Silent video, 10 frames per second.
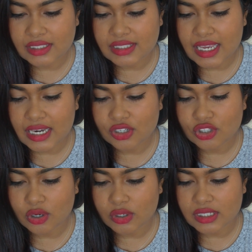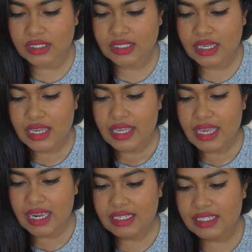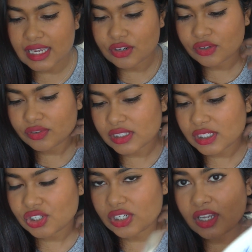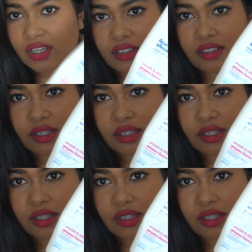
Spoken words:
It's the Head and Shoulders Anti-Dandruff Conditioner.